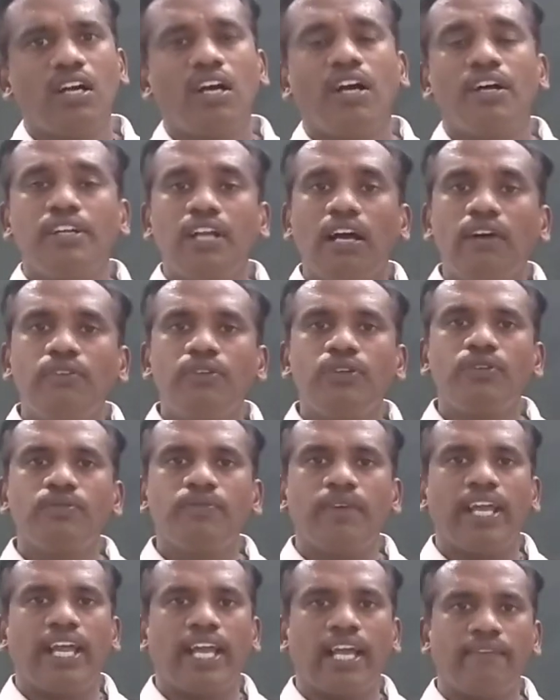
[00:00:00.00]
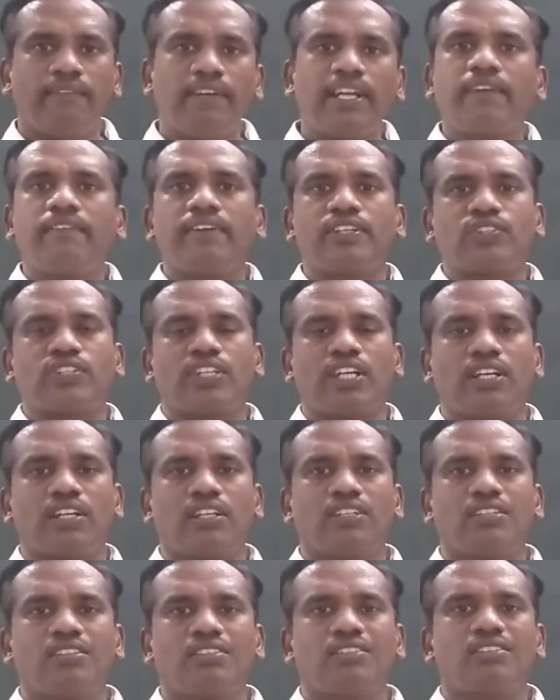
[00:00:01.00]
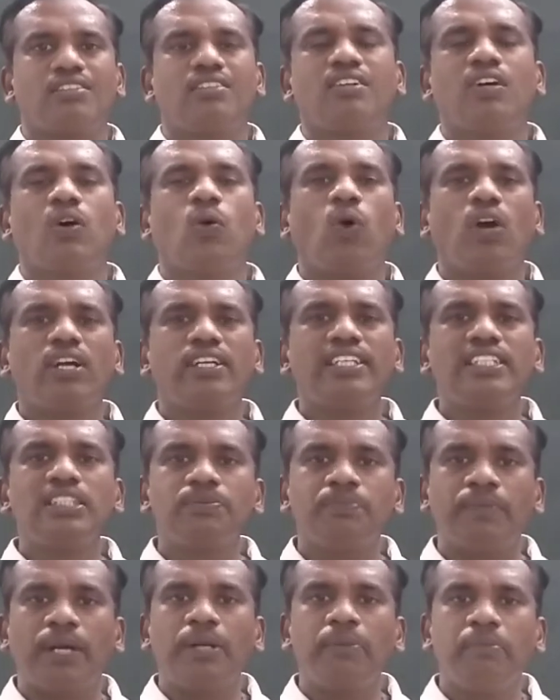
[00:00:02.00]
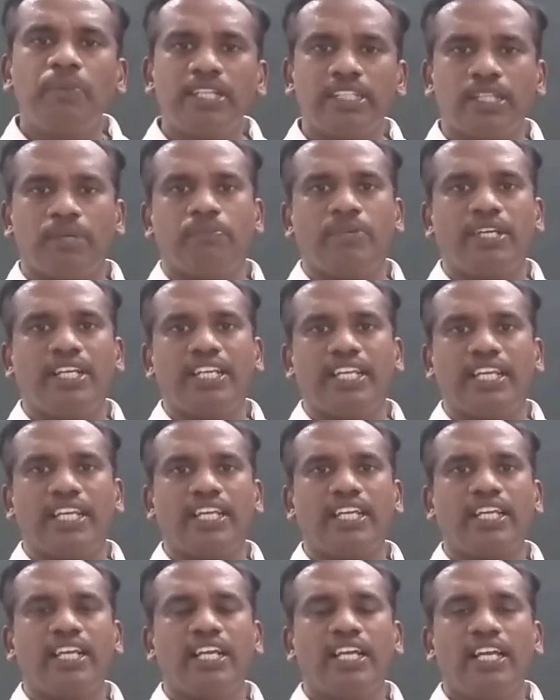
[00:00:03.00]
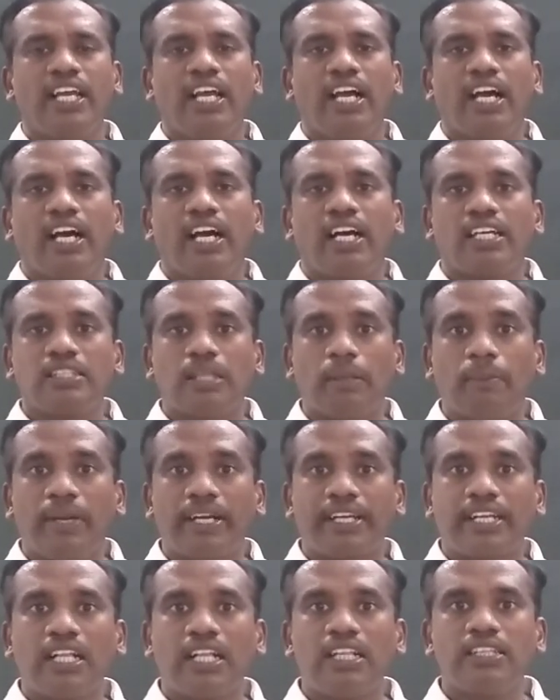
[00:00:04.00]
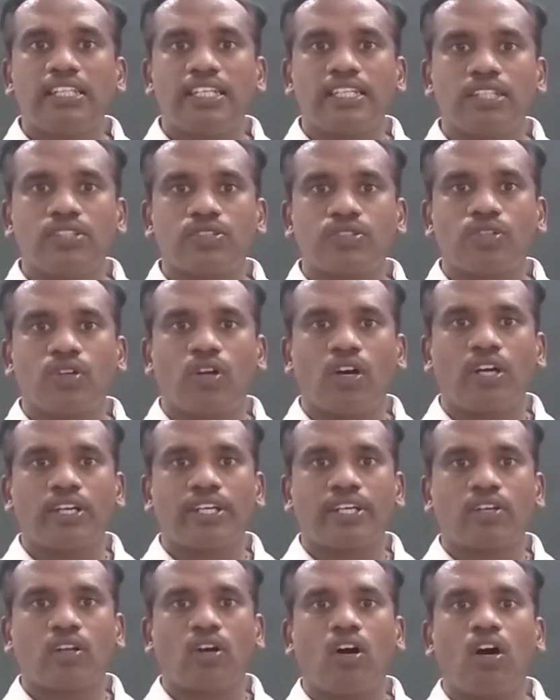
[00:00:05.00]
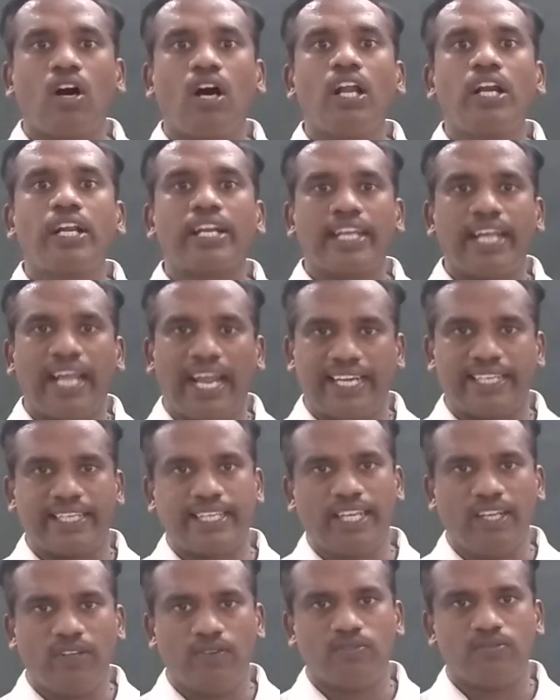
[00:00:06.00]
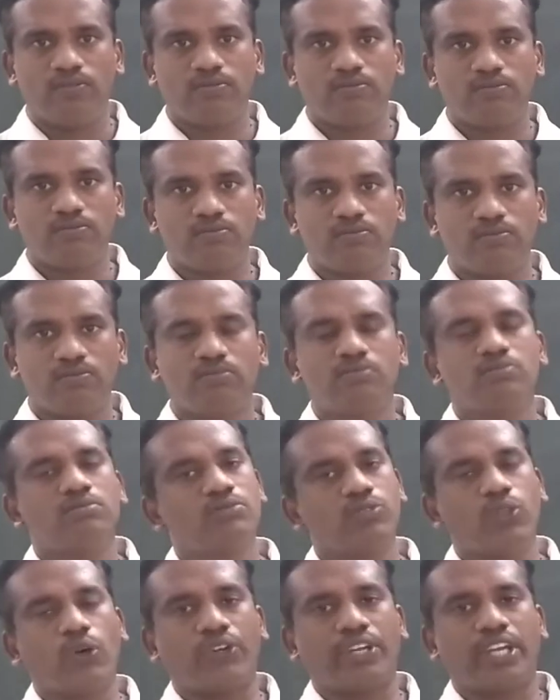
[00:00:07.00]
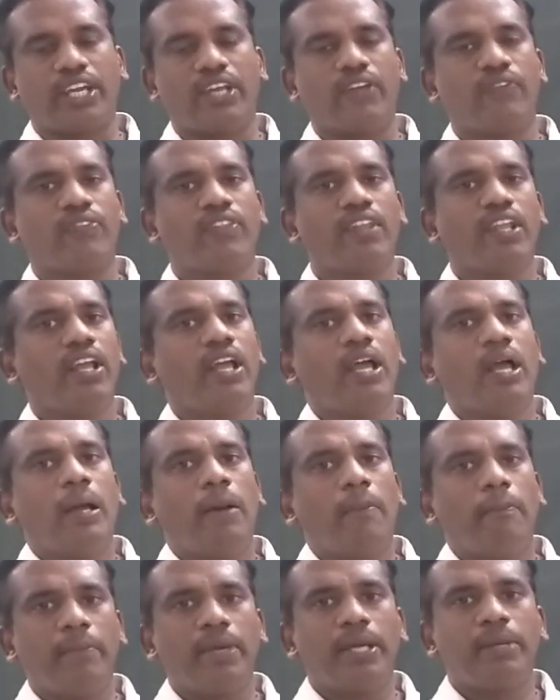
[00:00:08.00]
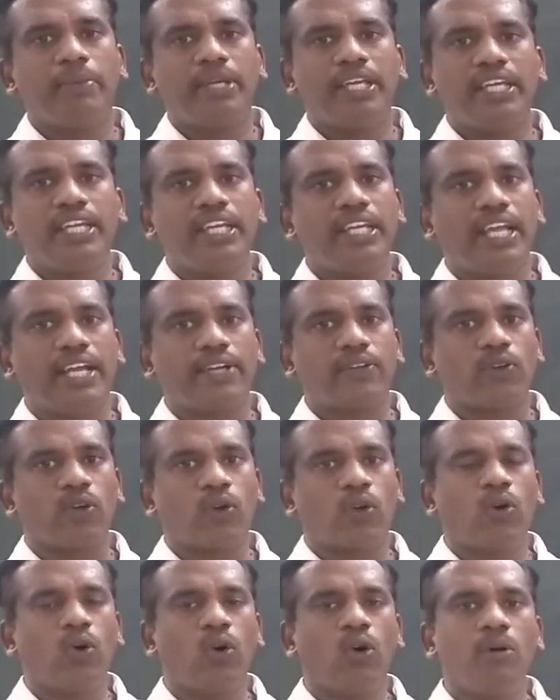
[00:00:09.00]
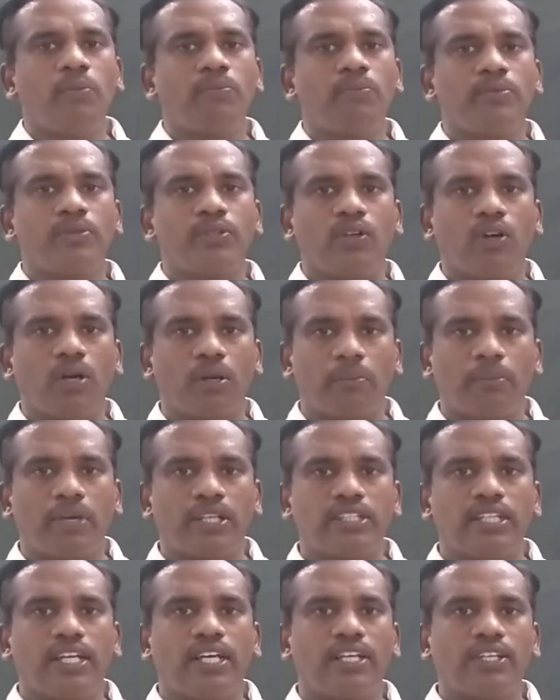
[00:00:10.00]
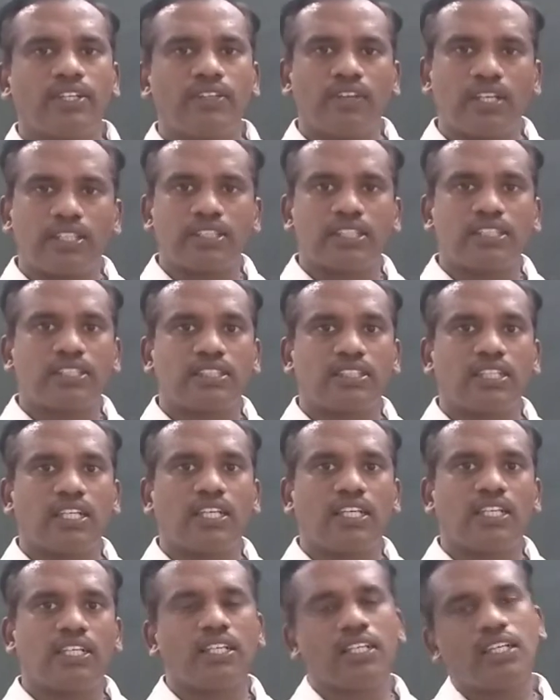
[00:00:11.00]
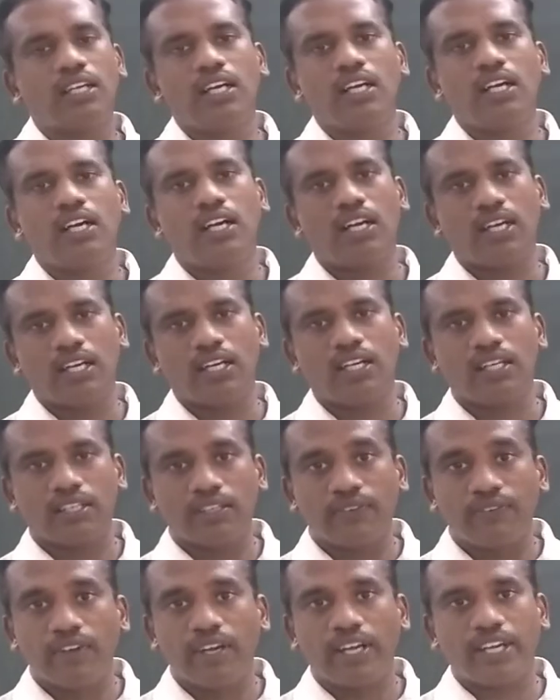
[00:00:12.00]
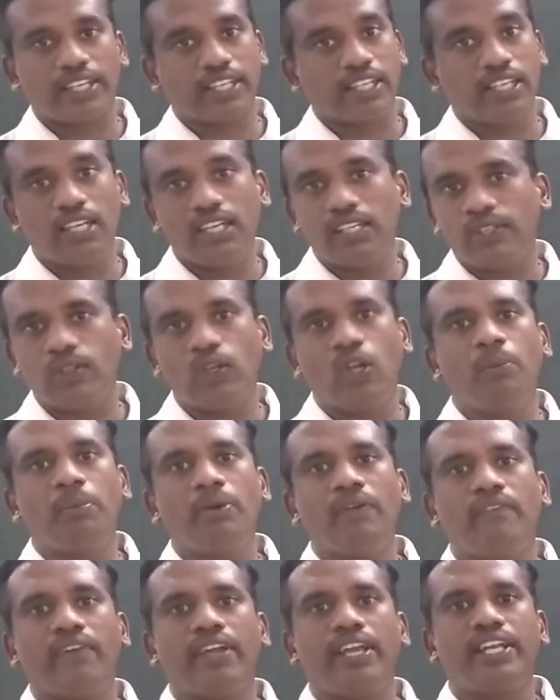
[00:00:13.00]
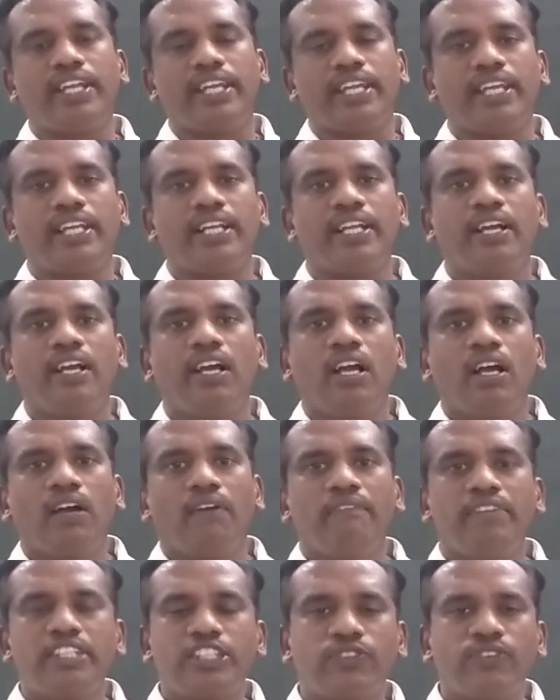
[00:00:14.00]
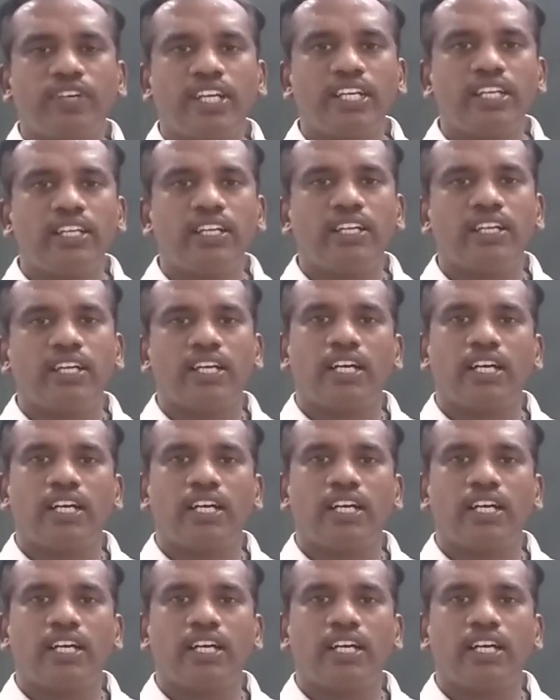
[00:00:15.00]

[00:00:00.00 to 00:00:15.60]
Now you may have a question. What is meant by the meaning the metal that is not at all reactive? Okay. Maybe at your home, your mother, your sister, if you are a girl, you will be wearing which one?